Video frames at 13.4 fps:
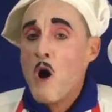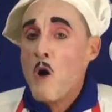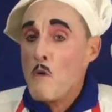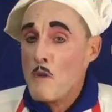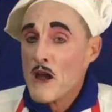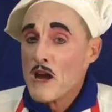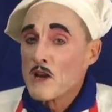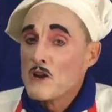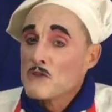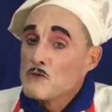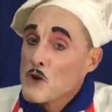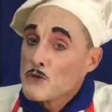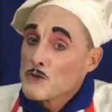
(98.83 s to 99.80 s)
We are
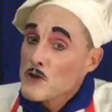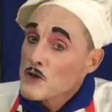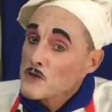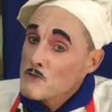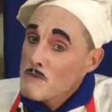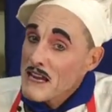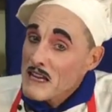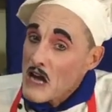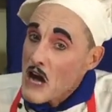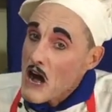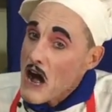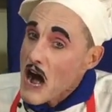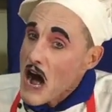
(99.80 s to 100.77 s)
not going to make
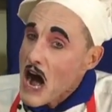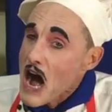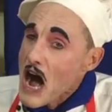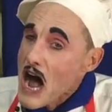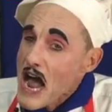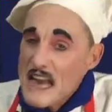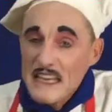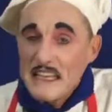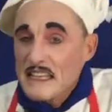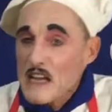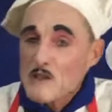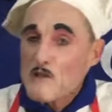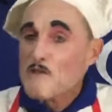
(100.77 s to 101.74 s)
any
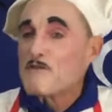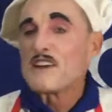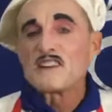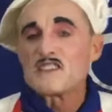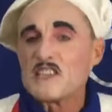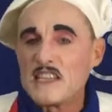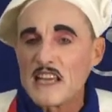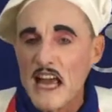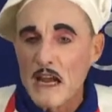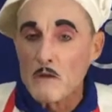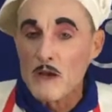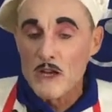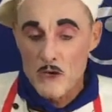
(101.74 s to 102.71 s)
kind of fancy cake.
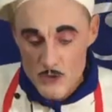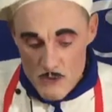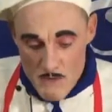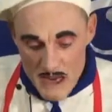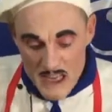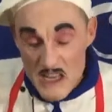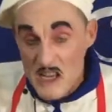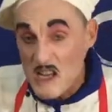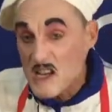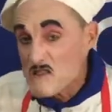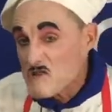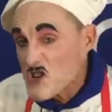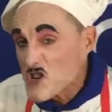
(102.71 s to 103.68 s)
We're going to make
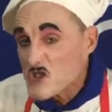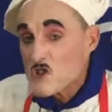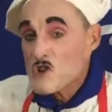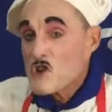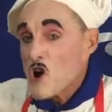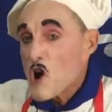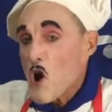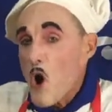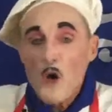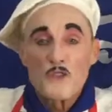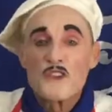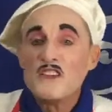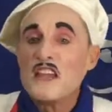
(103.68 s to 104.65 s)
just
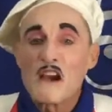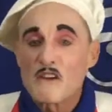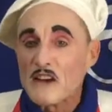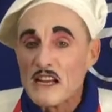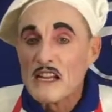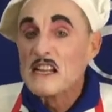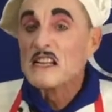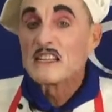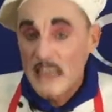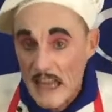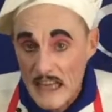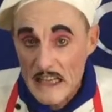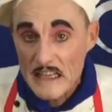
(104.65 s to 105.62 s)
ordinary
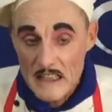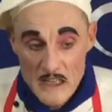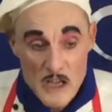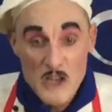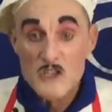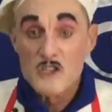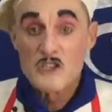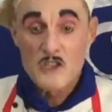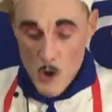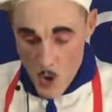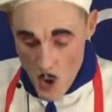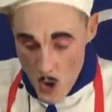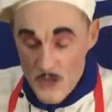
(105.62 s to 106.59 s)
cake. Just
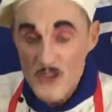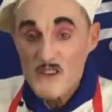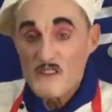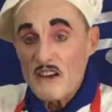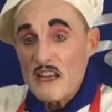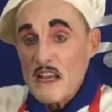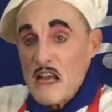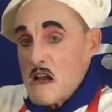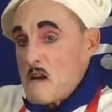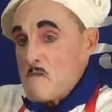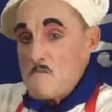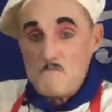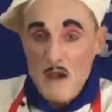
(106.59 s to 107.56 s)
ordinary,
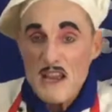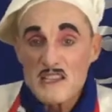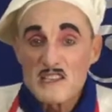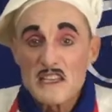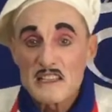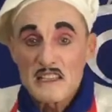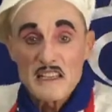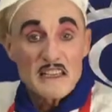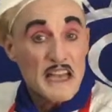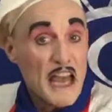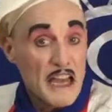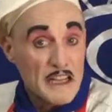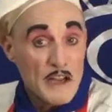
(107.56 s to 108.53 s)
basic
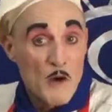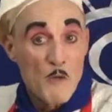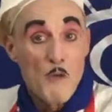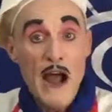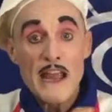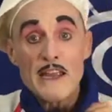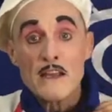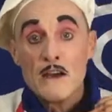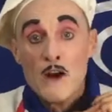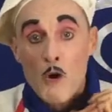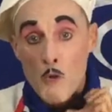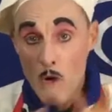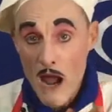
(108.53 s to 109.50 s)
cake. Why?
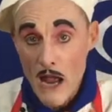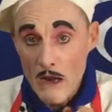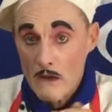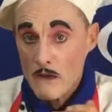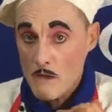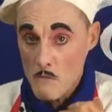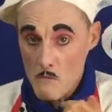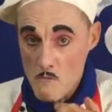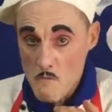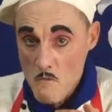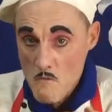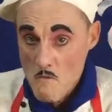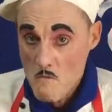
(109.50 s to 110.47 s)
Well,
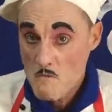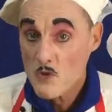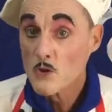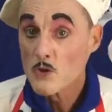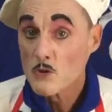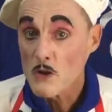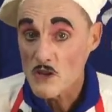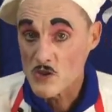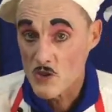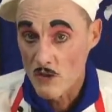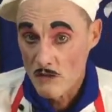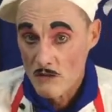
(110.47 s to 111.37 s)
good question.